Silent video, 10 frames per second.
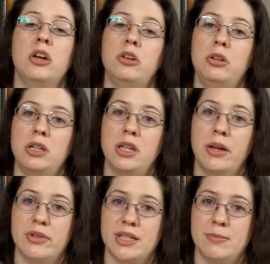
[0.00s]
You need to
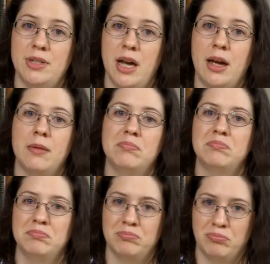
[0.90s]
give it some time,
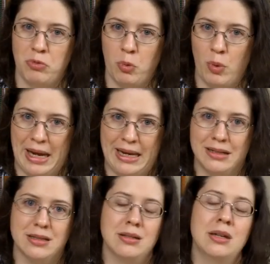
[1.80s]
wait,